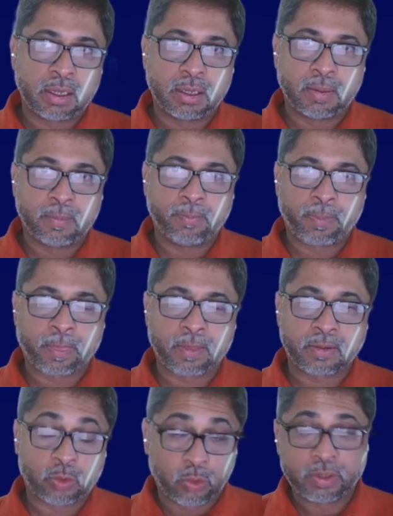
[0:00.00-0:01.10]

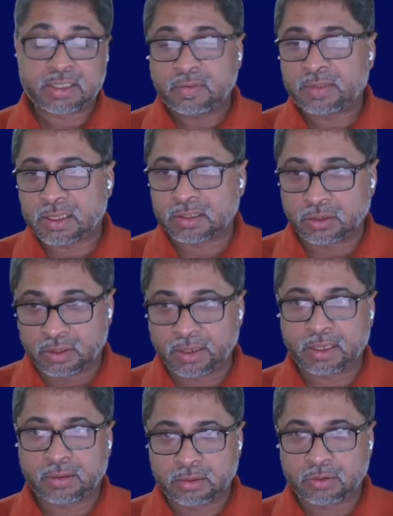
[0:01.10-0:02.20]
Go itself does a
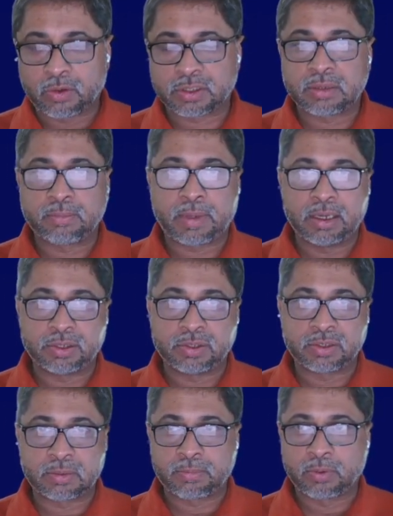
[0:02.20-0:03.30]
great
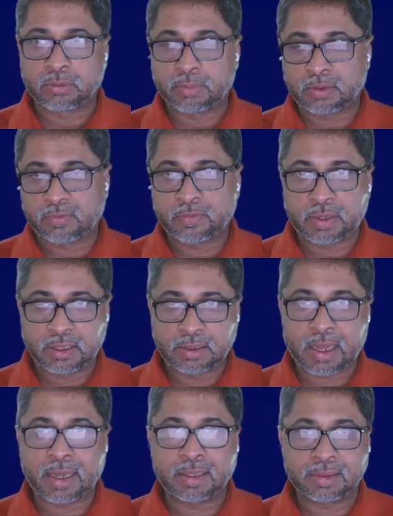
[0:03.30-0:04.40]
cross-compilation support, but
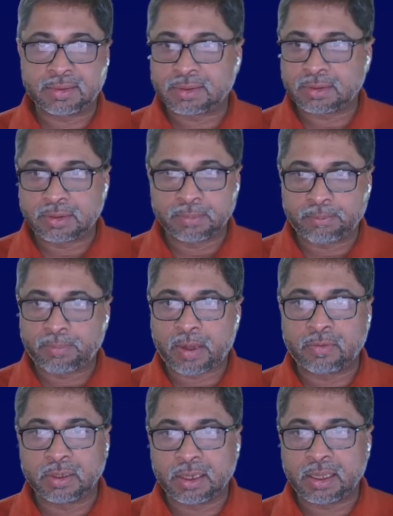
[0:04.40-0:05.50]
Fyne adds the
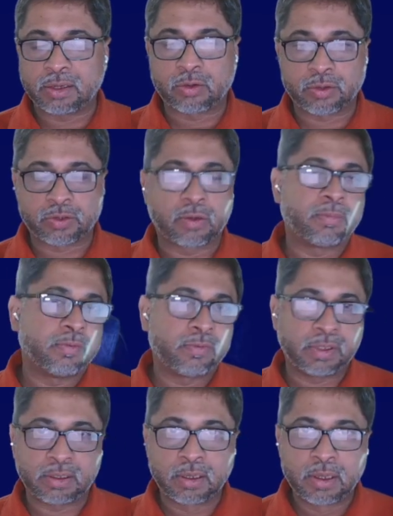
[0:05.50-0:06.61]
power layer on top
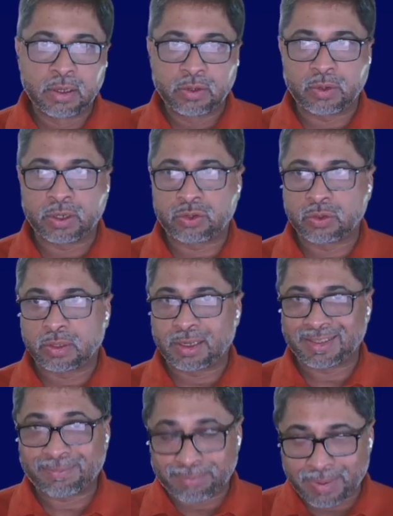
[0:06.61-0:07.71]
of it to
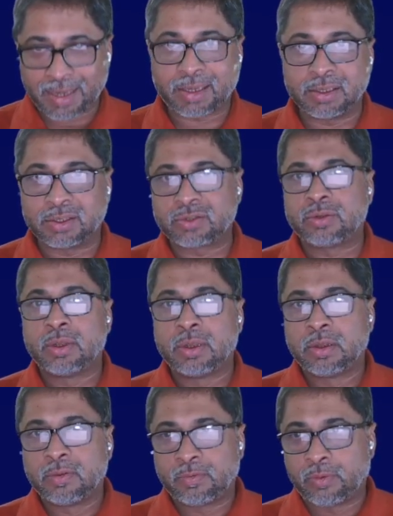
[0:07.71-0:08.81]
ensure that it's packaged
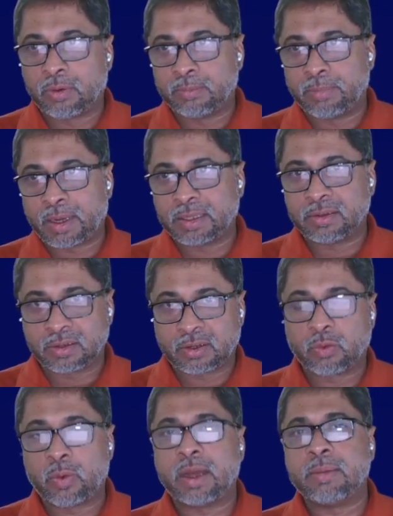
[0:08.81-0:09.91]
for by the
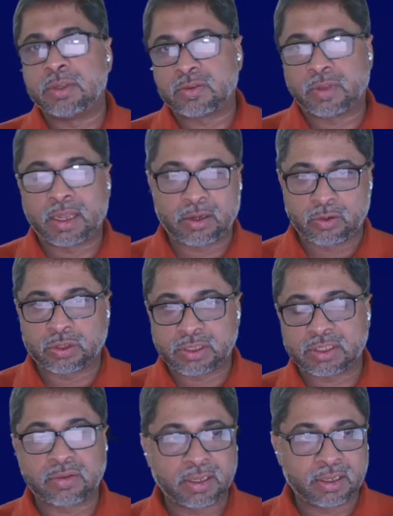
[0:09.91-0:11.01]
requirements of that and
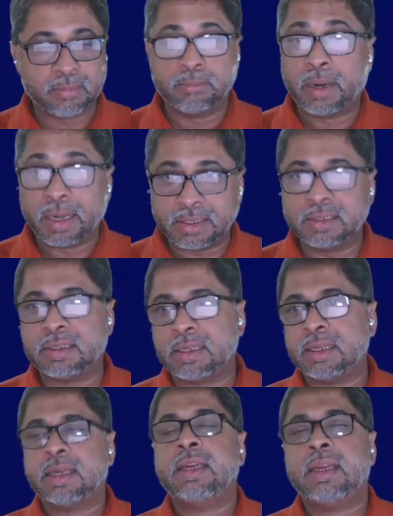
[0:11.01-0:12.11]
not just creating
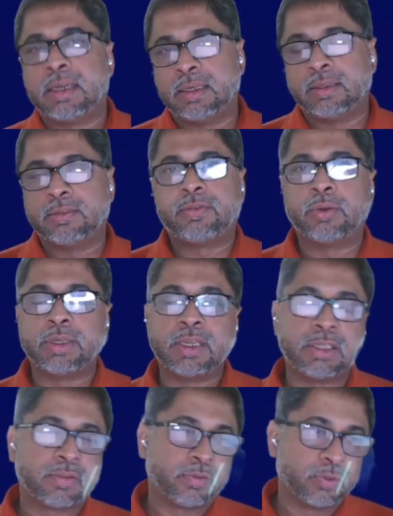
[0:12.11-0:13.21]
binary for
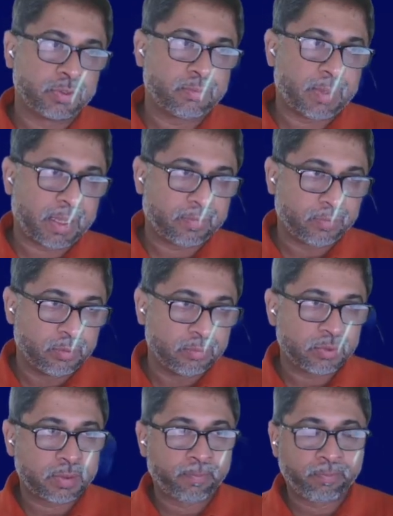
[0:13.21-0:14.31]
each of those
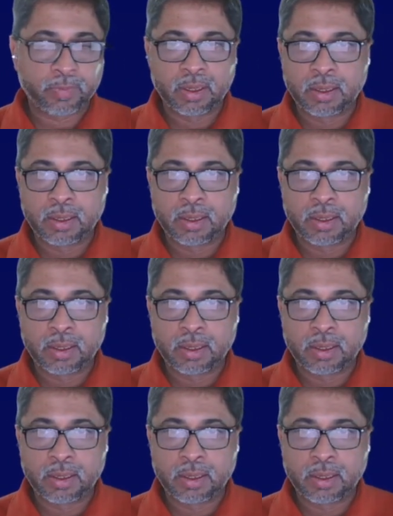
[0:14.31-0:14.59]
platforms.